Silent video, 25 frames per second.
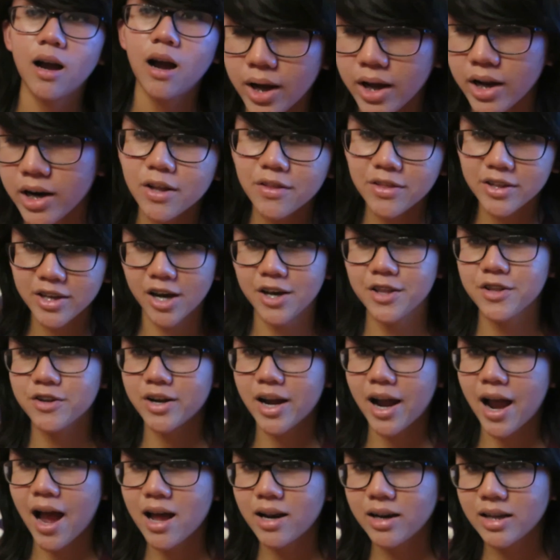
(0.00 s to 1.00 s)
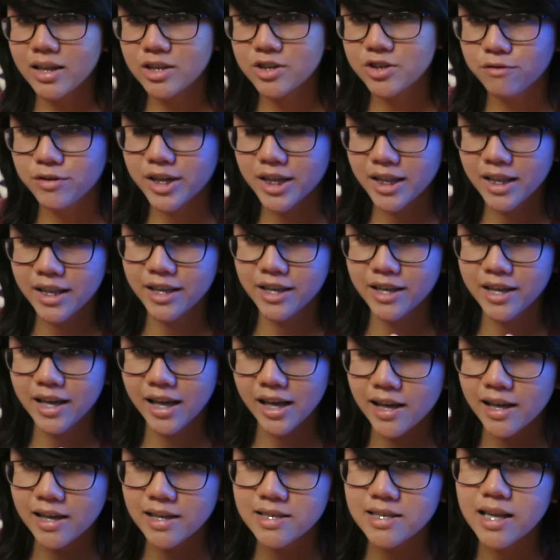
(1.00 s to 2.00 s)
But on the other hand, it's really
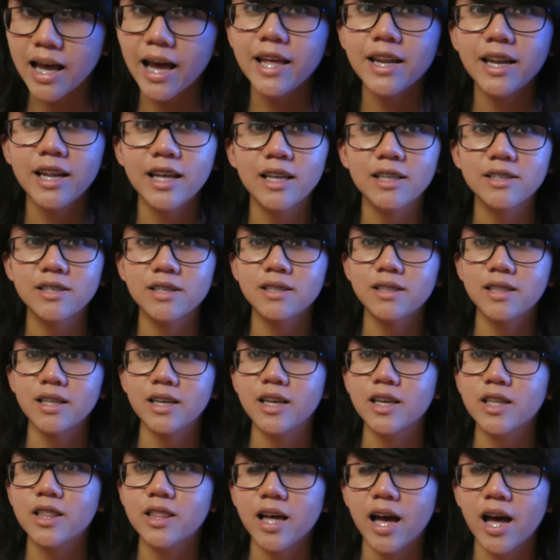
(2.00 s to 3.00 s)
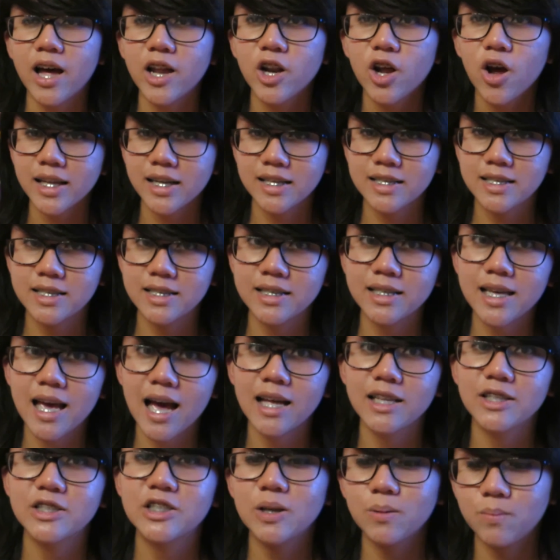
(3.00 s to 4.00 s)
exciting to think that it is
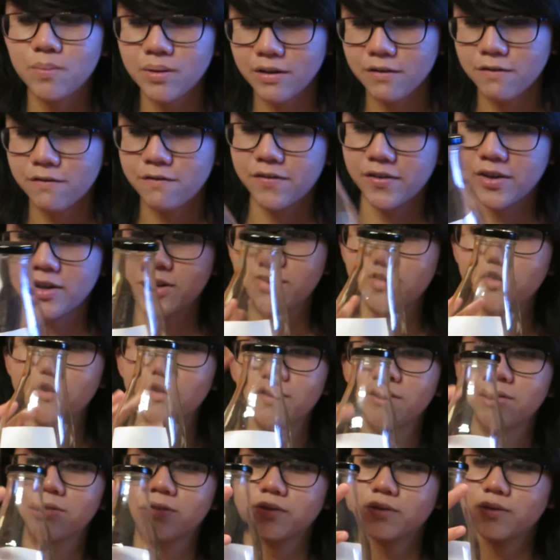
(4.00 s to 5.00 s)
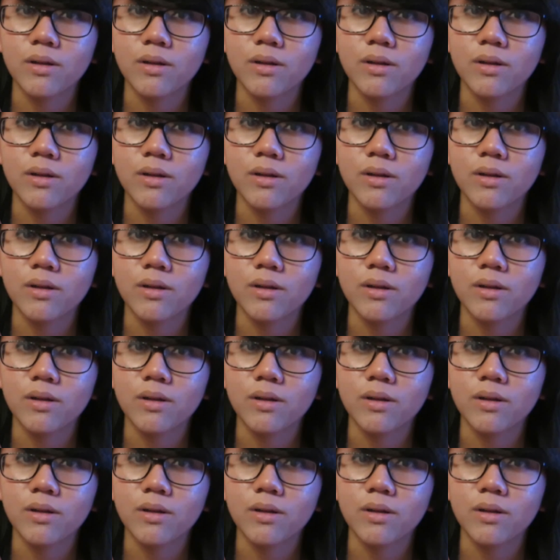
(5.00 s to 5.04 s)
yet to be filled